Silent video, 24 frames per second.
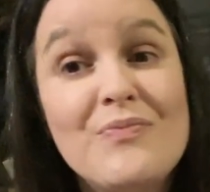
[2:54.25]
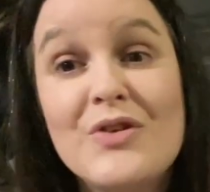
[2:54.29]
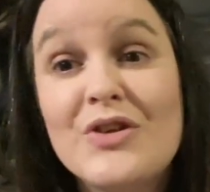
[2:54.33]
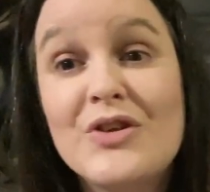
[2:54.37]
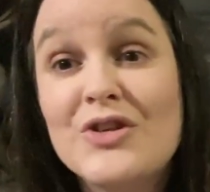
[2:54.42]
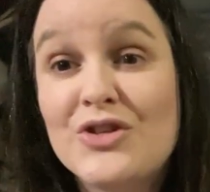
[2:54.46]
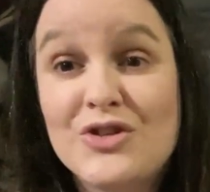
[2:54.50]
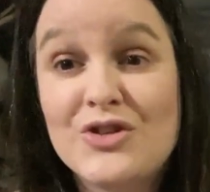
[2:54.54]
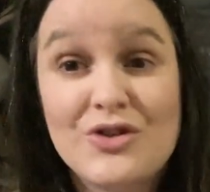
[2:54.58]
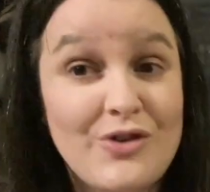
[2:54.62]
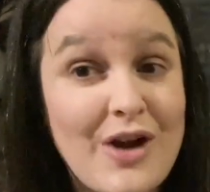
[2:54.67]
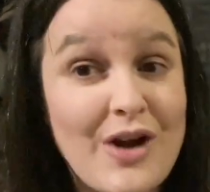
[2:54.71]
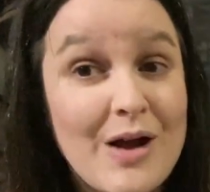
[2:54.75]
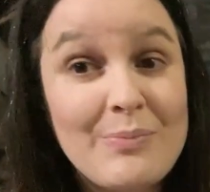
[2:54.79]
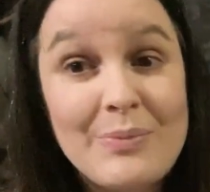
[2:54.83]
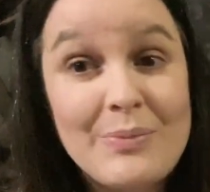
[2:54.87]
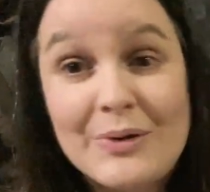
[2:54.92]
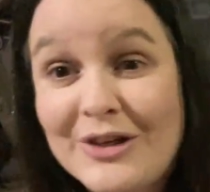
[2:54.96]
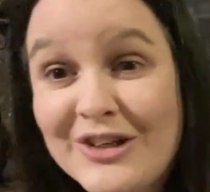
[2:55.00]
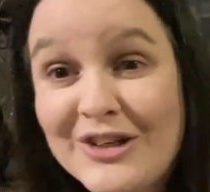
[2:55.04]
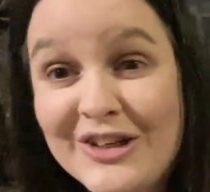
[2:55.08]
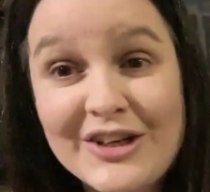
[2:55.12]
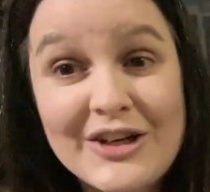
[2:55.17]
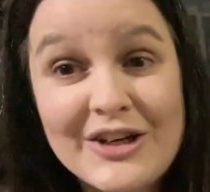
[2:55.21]

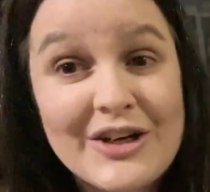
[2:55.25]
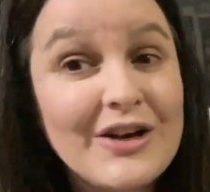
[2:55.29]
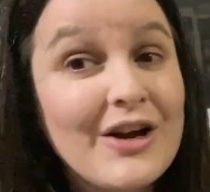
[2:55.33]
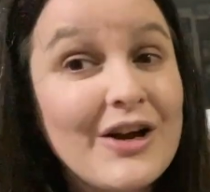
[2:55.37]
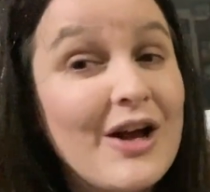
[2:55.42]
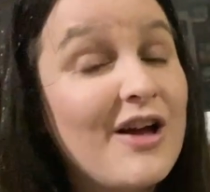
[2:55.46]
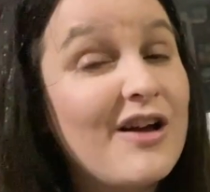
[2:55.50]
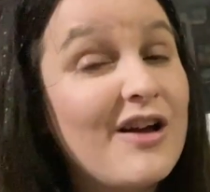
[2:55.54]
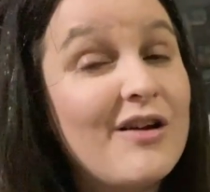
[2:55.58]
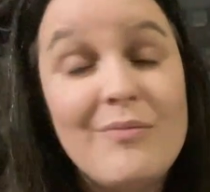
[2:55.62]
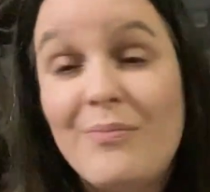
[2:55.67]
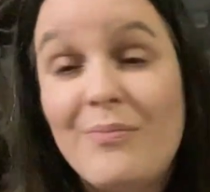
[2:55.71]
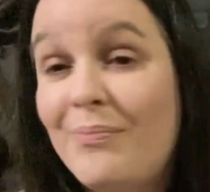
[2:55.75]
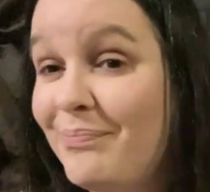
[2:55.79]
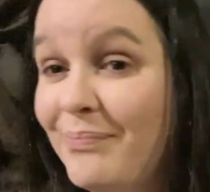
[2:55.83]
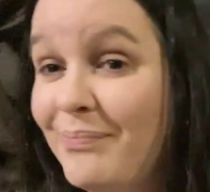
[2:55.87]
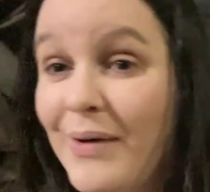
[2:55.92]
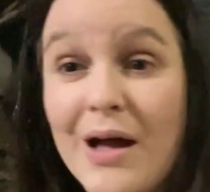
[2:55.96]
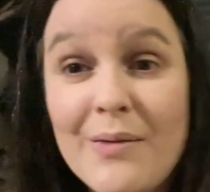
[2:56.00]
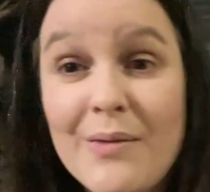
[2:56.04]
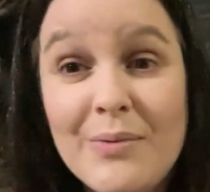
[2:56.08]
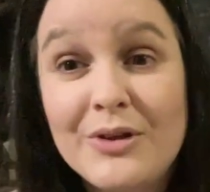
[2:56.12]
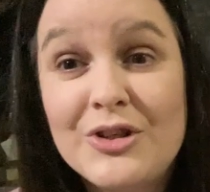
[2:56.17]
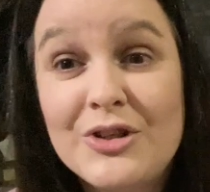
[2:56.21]
scrapbooker,
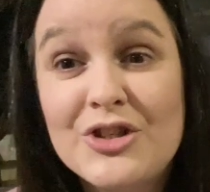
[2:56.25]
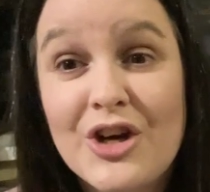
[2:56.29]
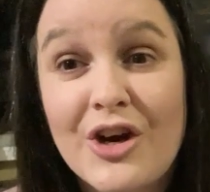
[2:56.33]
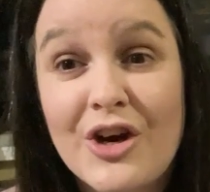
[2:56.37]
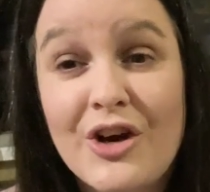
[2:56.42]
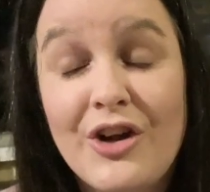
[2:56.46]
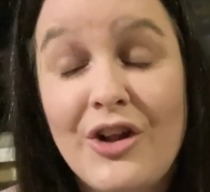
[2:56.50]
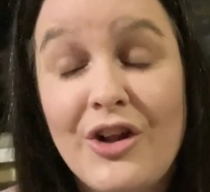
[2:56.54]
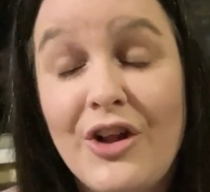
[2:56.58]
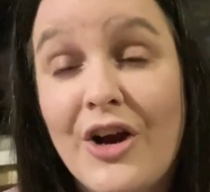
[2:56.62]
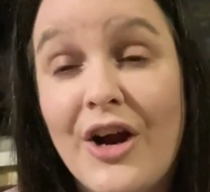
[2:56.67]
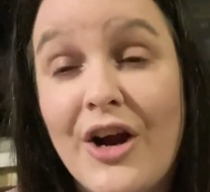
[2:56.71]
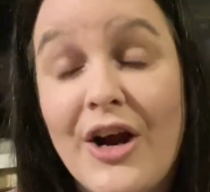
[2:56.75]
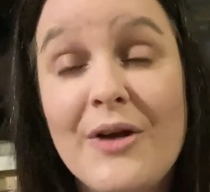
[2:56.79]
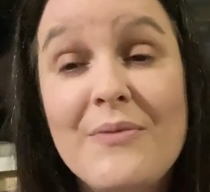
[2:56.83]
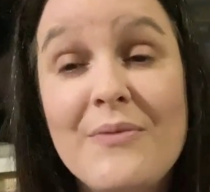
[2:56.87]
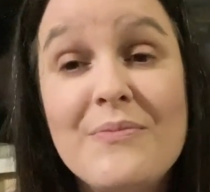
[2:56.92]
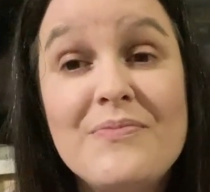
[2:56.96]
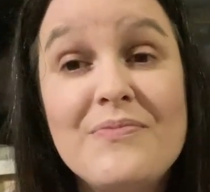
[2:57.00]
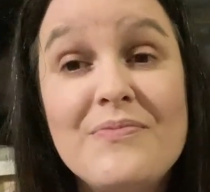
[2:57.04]
Bible journaler,